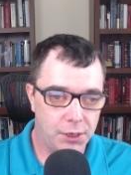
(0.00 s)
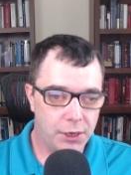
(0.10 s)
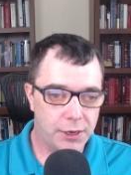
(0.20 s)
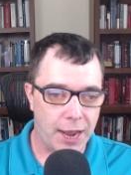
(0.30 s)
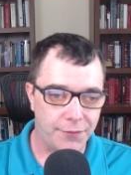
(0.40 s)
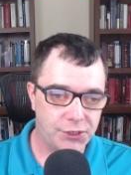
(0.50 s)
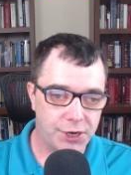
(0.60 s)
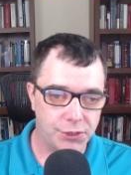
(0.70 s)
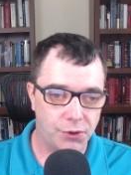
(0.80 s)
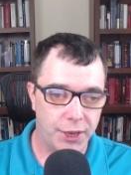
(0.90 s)
Now, the
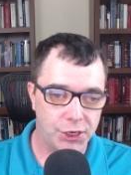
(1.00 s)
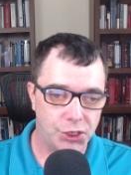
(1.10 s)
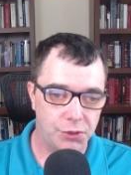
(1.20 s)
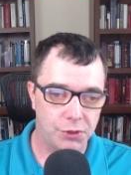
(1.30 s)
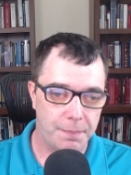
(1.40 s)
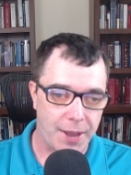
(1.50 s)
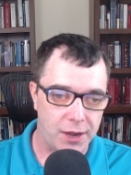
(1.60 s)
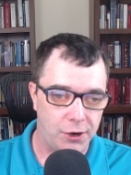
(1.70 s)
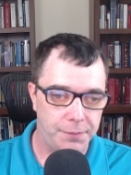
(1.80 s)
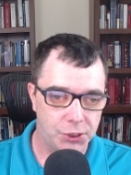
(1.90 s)
central issue of the
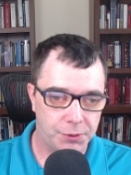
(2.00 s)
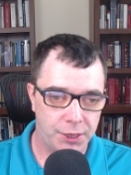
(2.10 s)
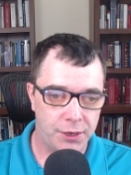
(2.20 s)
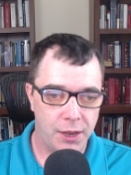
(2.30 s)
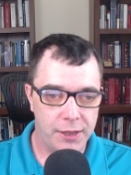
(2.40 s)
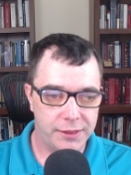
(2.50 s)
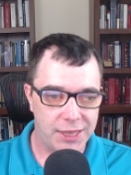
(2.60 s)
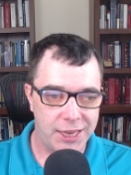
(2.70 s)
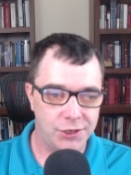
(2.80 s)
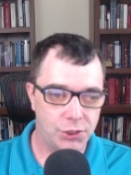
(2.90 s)
battle between
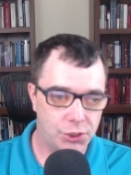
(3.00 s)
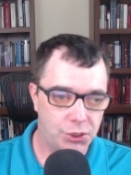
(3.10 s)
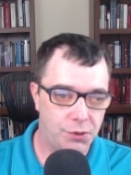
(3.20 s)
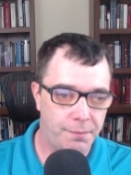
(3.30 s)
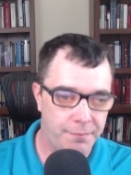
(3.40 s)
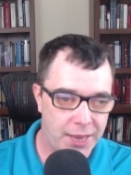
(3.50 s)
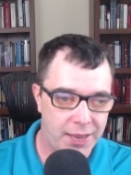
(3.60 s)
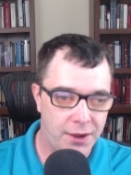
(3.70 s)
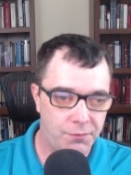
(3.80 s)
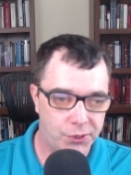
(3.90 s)
these two
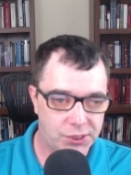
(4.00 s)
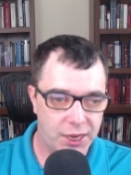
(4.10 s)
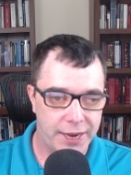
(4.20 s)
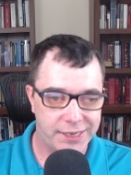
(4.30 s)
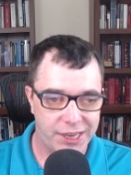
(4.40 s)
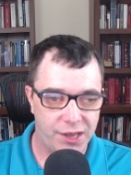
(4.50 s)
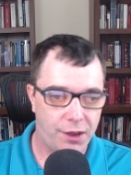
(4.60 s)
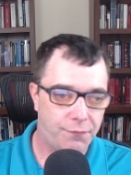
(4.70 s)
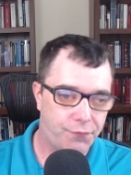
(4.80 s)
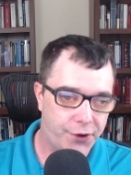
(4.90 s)
men was the idea
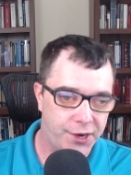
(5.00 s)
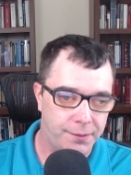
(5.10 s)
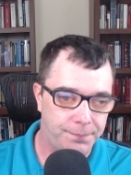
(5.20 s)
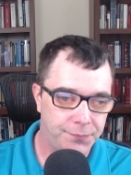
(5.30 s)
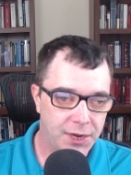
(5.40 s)
of freedom.